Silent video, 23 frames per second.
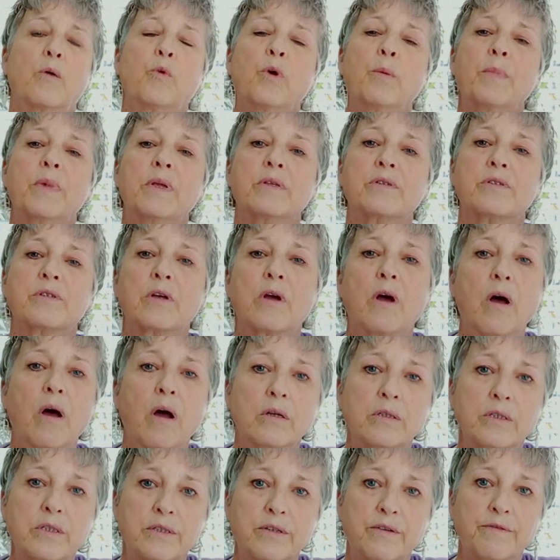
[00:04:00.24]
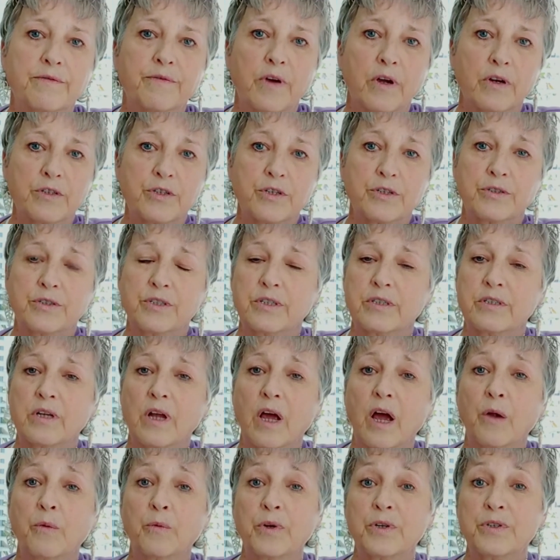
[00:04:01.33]
women's cognitive function did
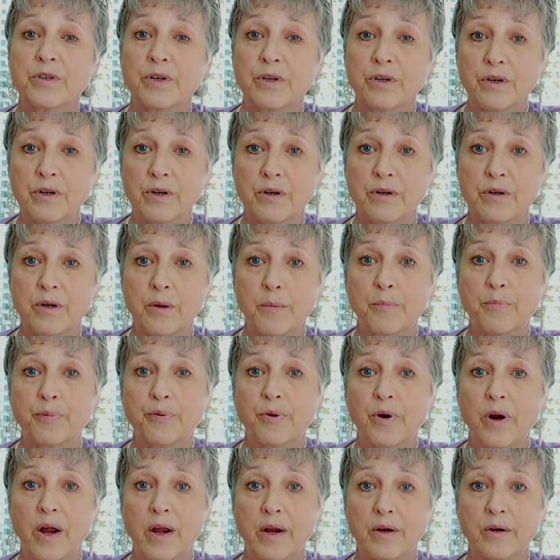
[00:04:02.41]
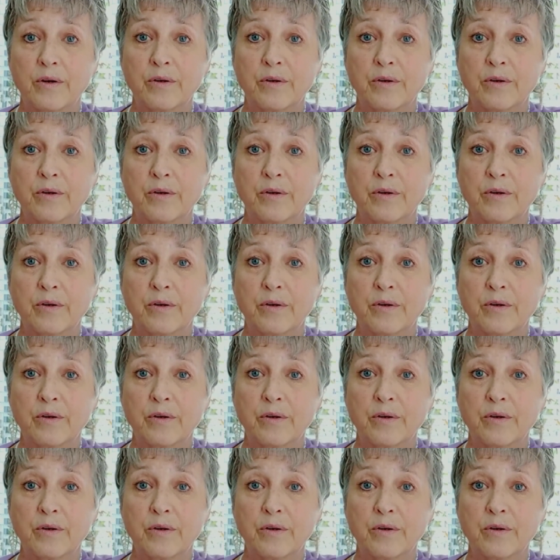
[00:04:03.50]
not return to